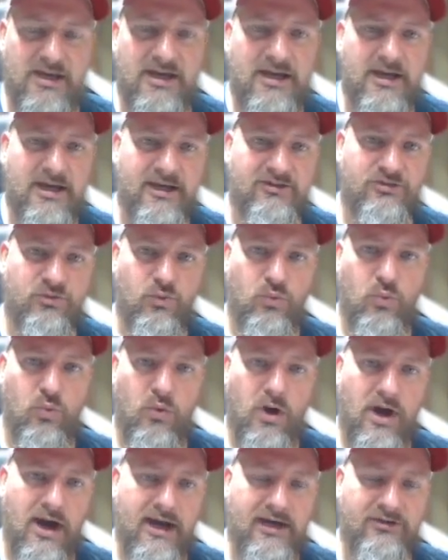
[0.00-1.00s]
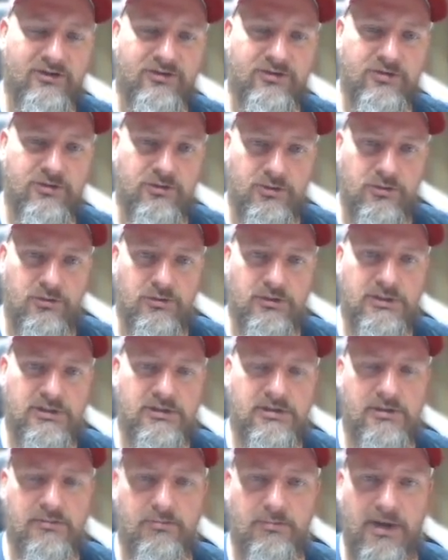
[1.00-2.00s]
It's y2
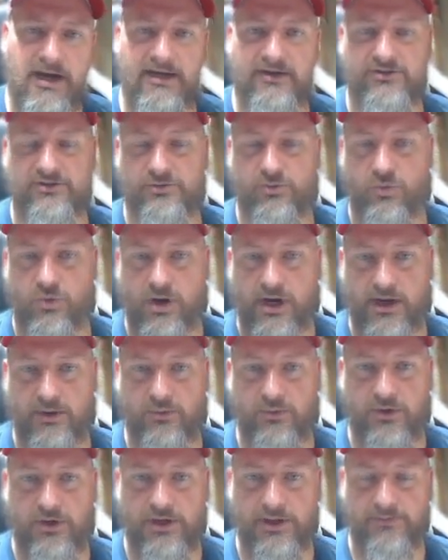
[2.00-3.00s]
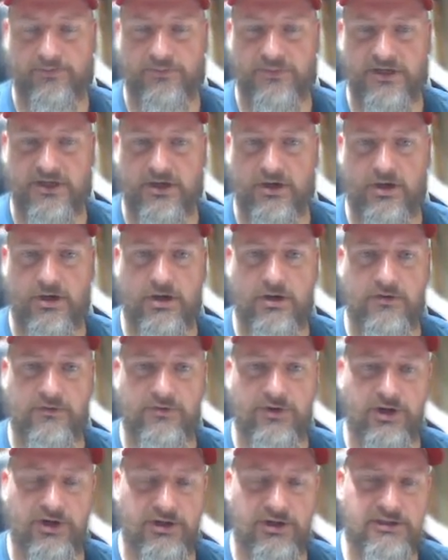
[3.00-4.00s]
minus y1
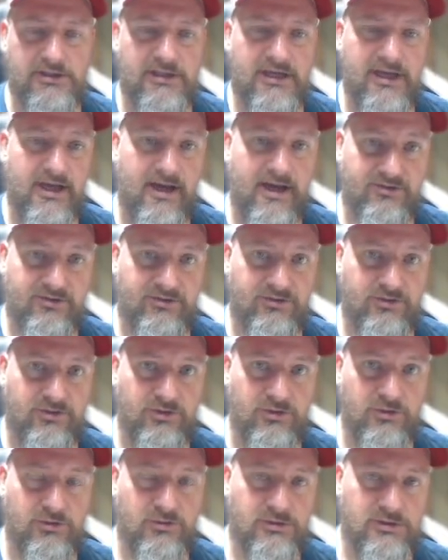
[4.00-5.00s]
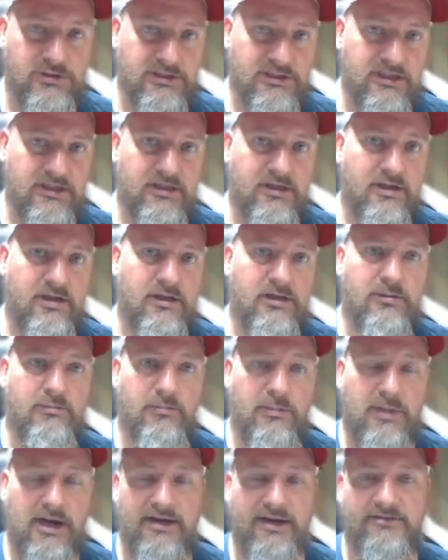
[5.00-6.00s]
over x2
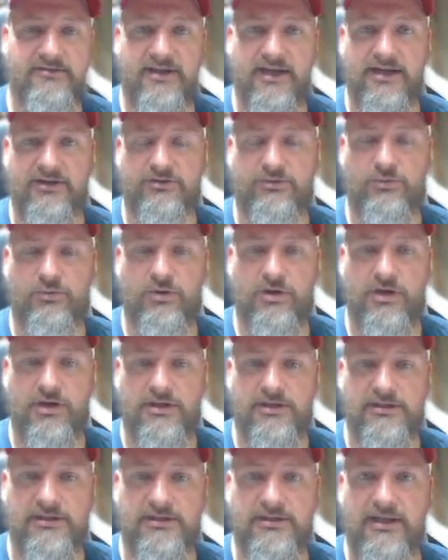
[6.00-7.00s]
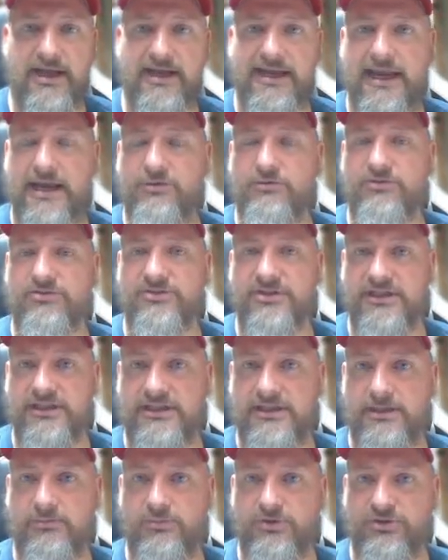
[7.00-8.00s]
minus x1. That equals
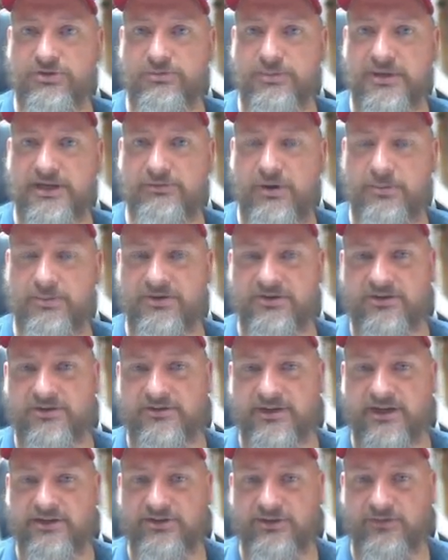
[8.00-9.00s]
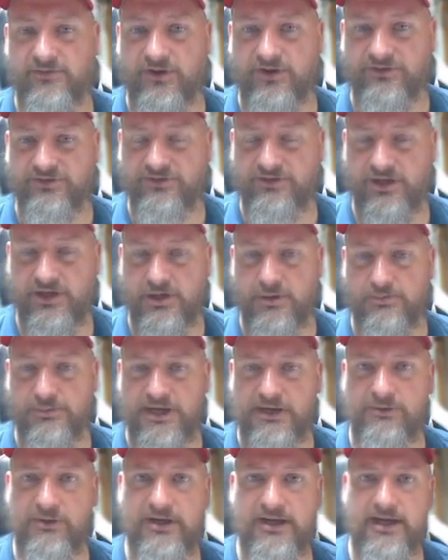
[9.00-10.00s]
m, which would be the representation of our slope.
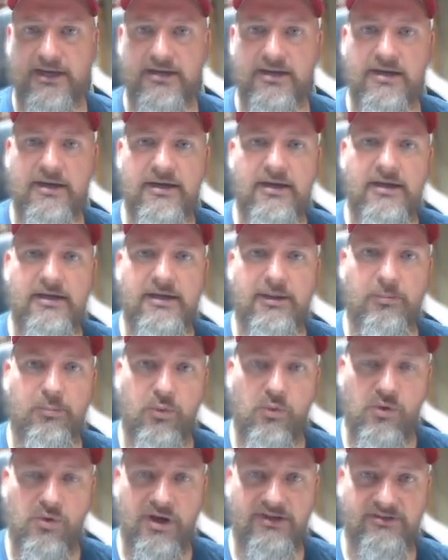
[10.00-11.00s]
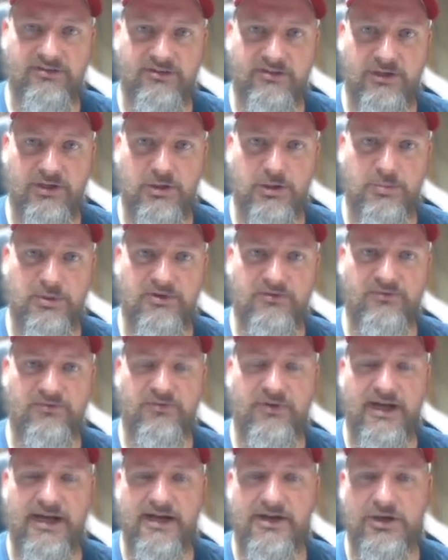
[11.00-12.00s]
Now we need the point slope
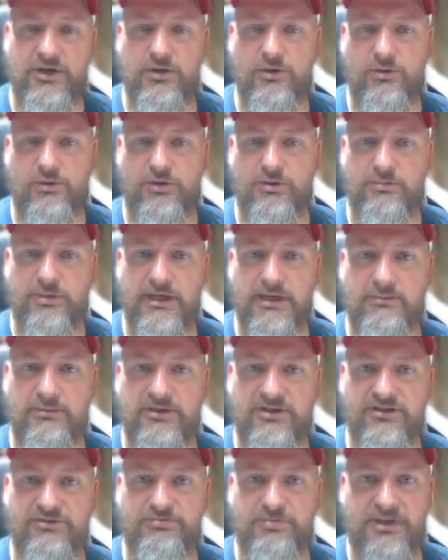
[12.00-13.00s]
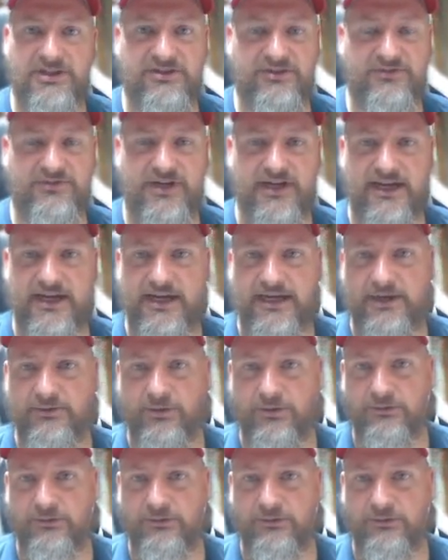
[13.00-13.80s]
value to be able to specify anywhere